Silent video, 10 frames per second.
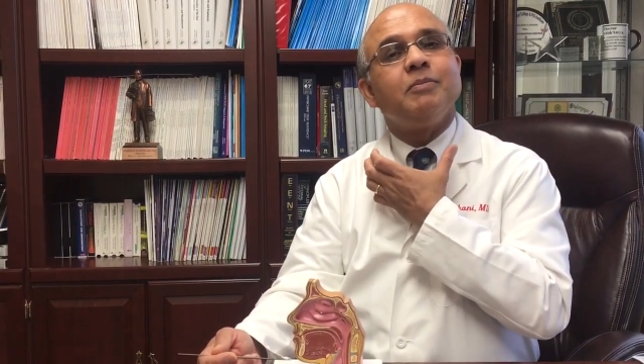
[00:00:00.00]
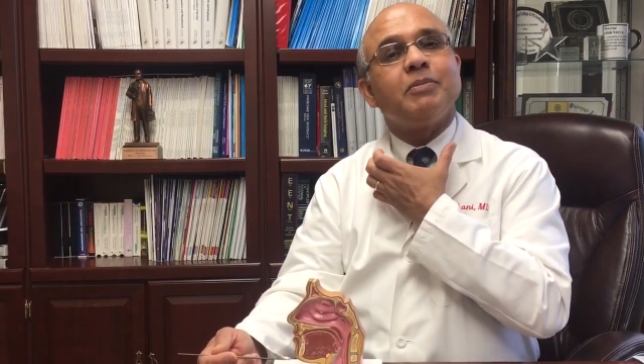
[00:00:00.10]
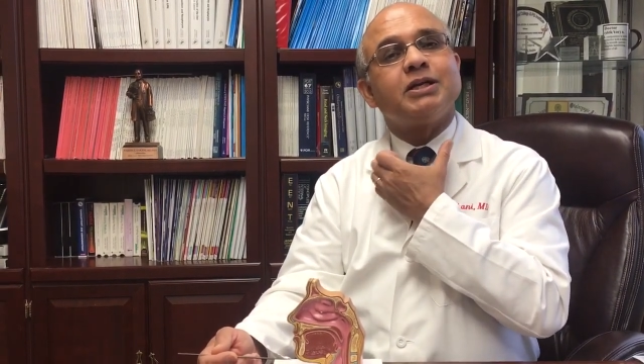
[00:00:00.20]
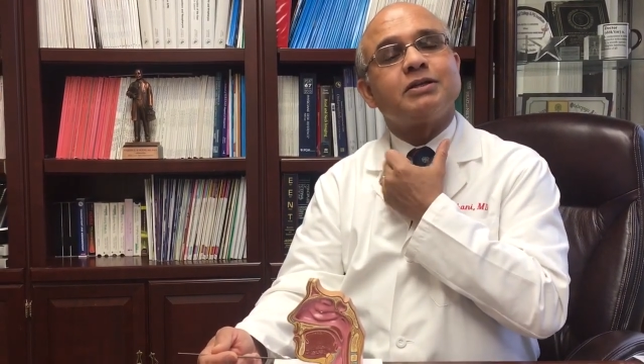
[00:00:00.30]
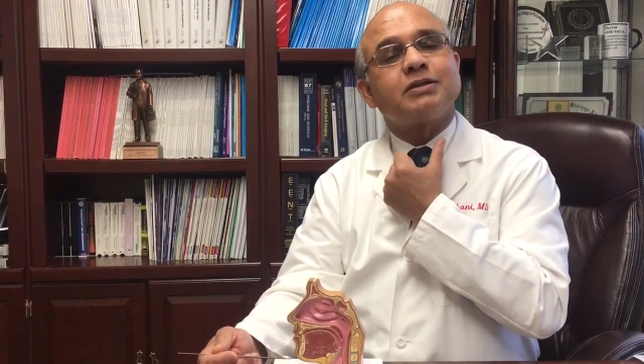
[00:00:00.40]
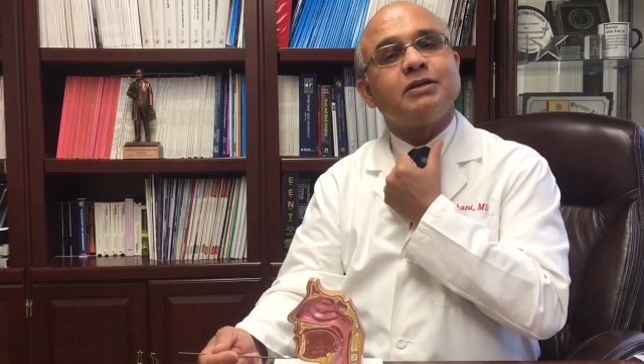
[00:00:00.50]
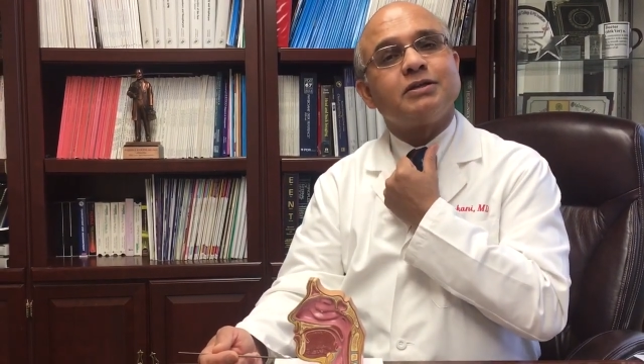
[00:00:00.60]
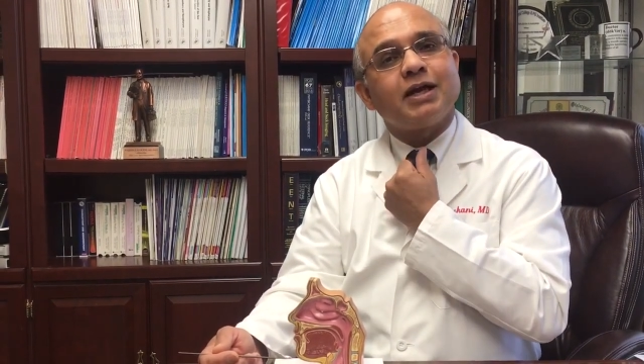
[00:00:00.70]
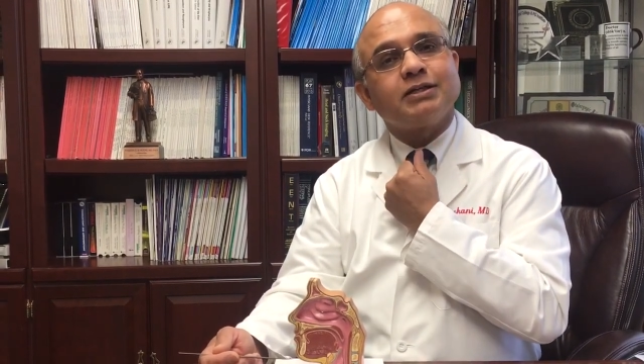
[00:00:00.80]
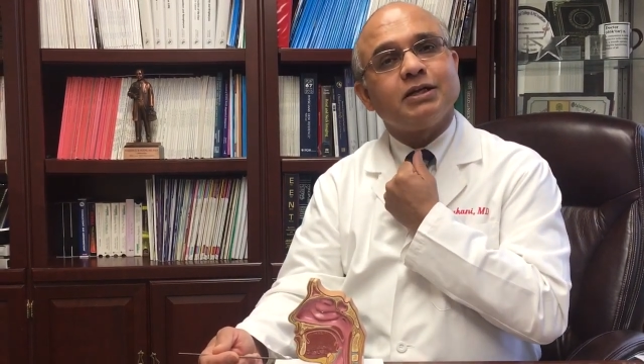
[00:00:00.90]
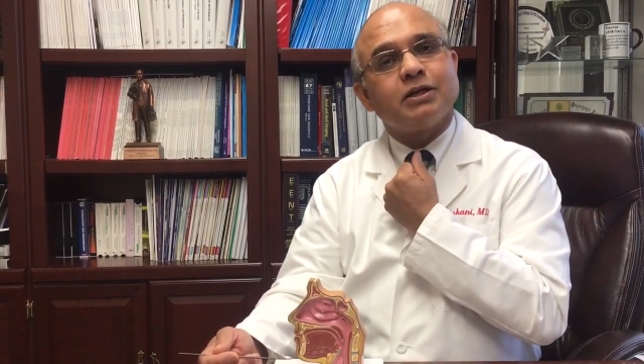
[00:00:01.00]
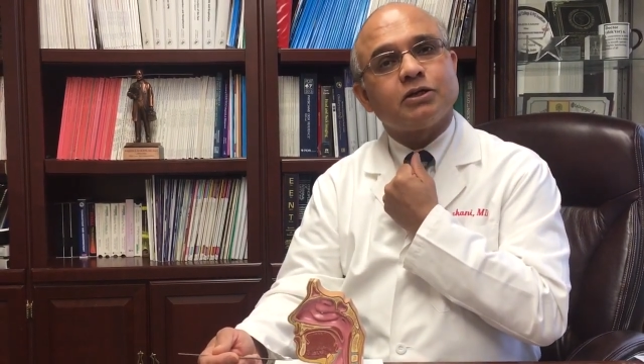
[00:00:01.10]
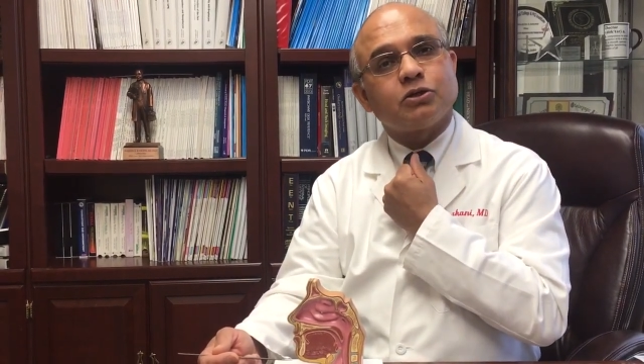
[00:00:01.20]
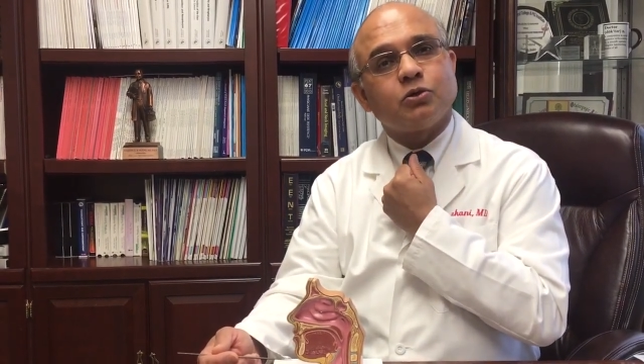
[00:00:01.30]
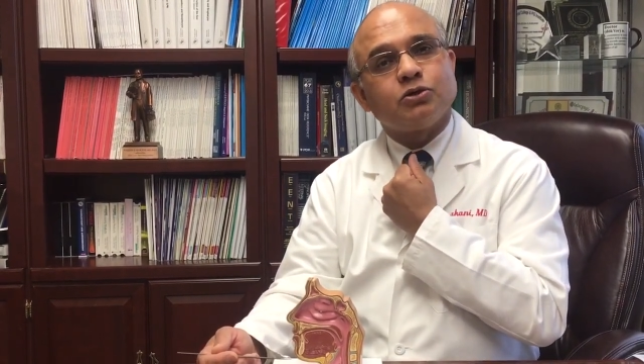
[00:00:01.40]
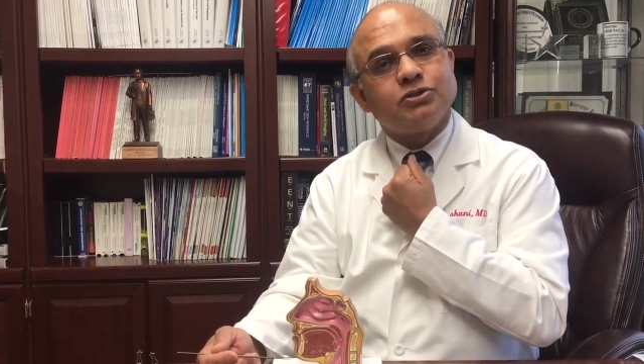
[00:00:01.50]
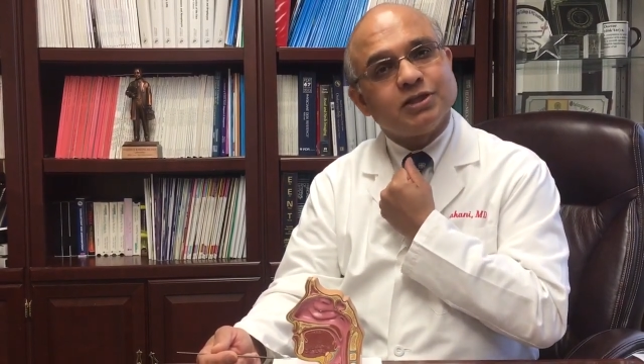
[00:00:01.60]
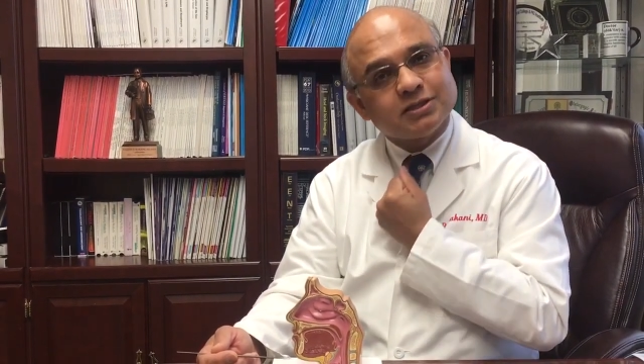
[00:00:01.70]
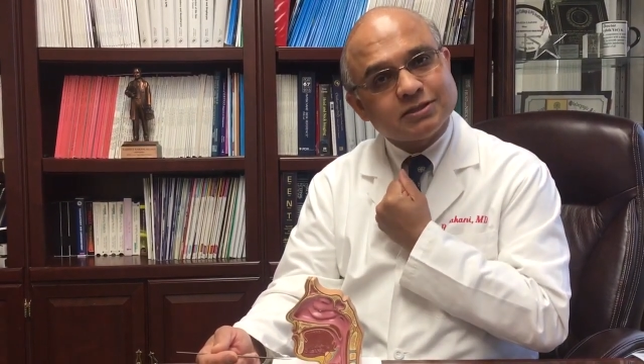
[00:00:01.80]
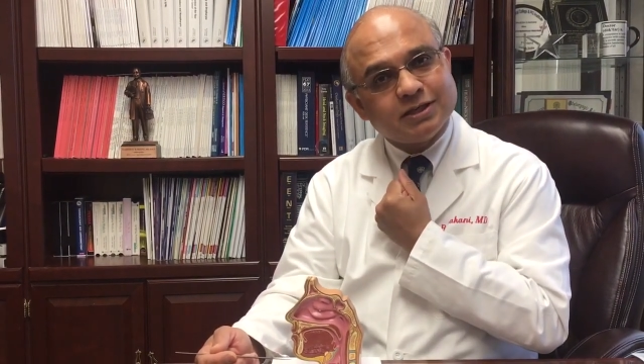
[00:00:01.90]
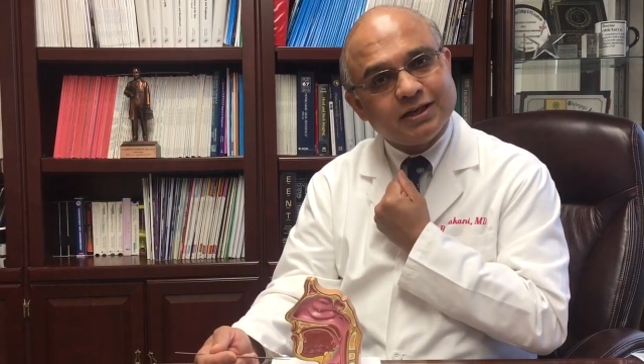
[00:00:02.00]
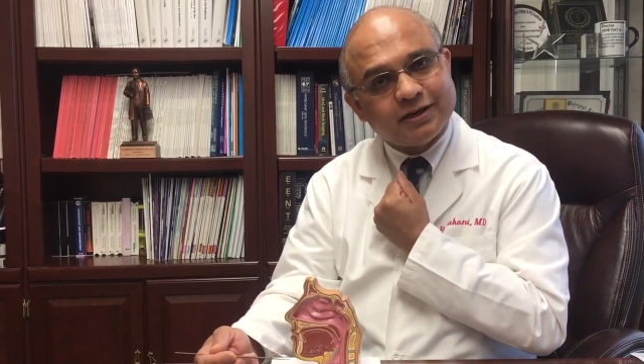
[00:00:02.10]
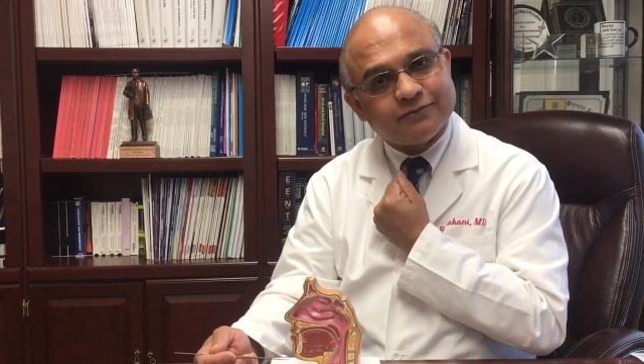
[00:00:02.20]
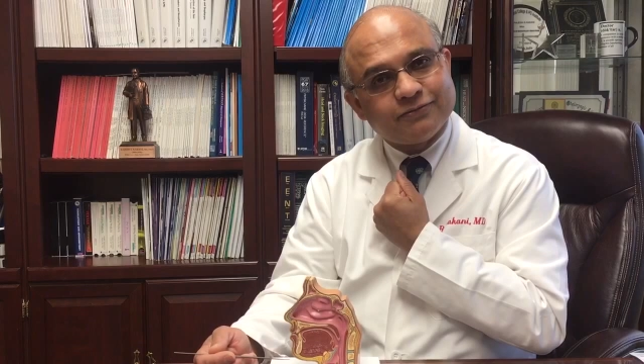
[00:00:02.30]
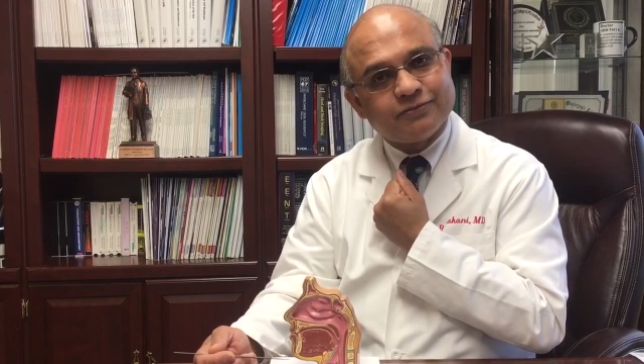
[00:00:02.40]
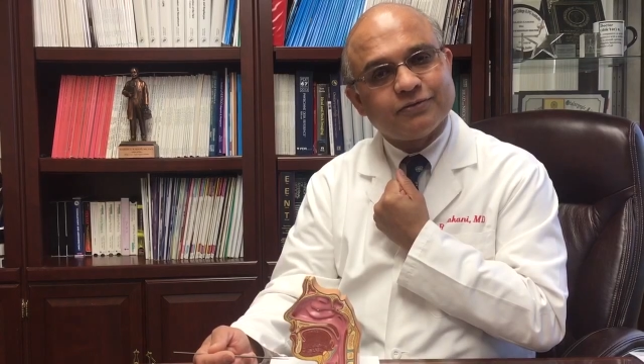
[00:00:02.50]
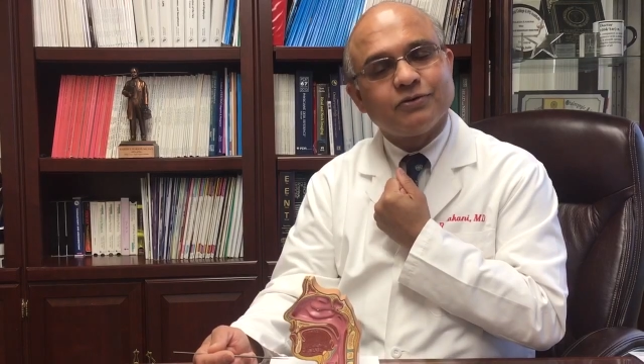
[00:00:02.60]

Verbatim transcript: but it can tighten our throat just enough